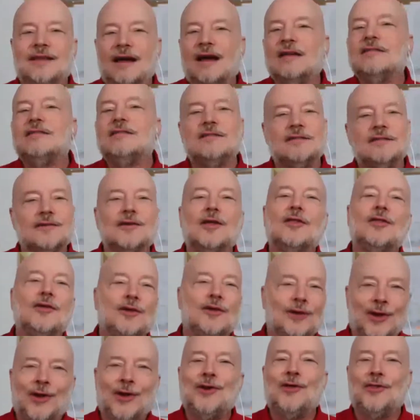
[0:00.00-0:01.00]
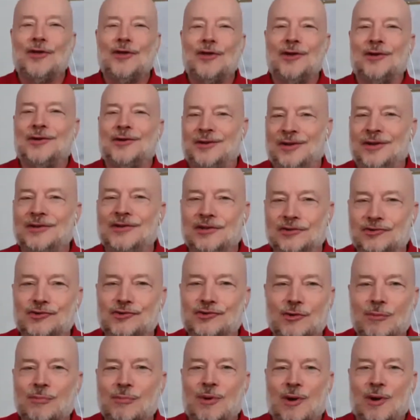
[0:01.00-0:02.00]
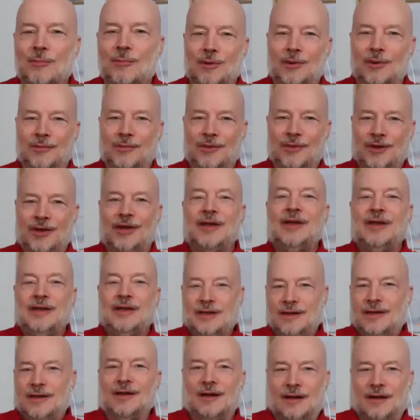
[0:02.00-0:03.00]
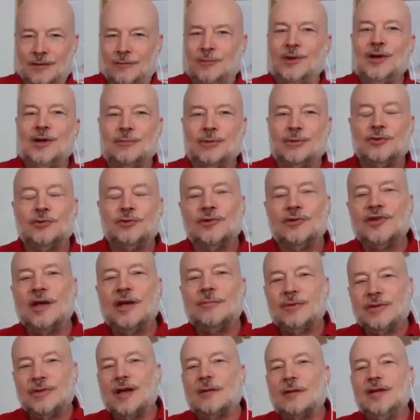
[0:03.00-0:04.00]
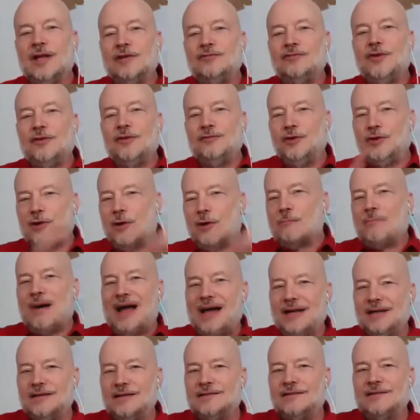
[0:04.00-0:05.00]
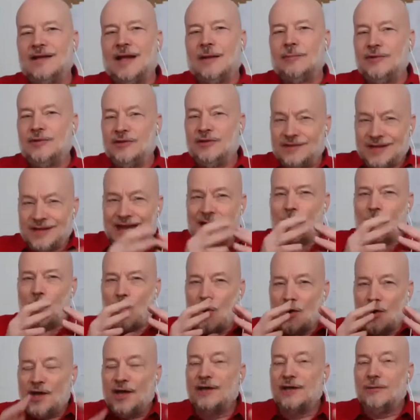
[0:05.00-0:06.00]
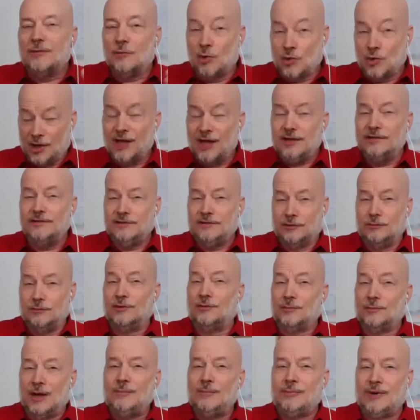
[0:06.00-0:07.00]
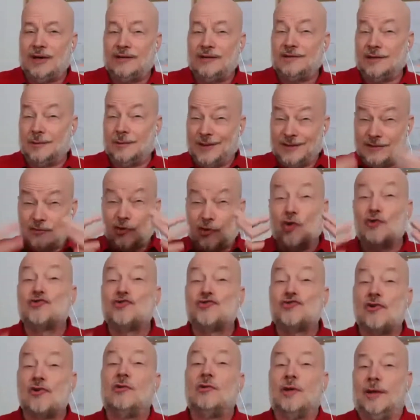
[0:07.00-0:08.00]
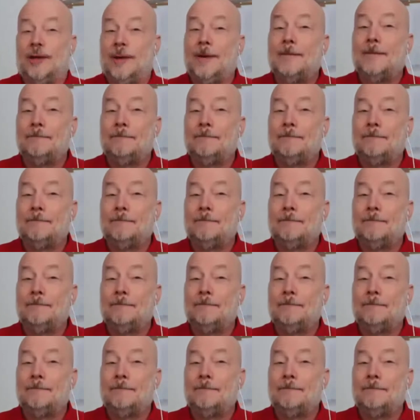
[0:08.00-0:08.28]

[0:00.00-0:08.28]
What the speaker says: ads is another additional problem that we can put to one side. But if you come back a step and you say, what I do with my brand SERP is control it.